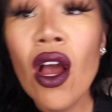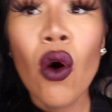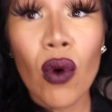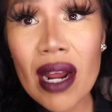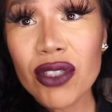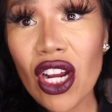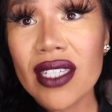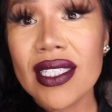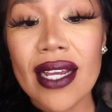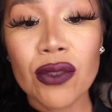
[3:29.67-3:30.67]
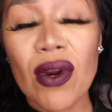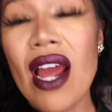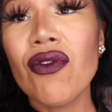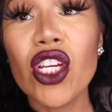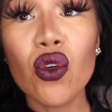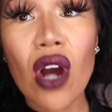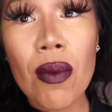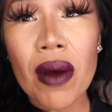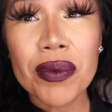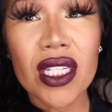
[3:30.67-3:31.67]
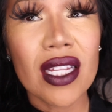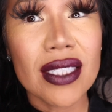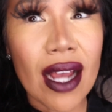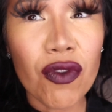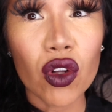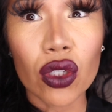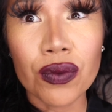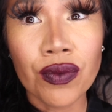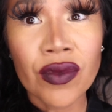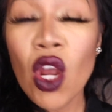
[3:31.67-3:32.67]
what I'm trying to say is, whenever you come up to the devil,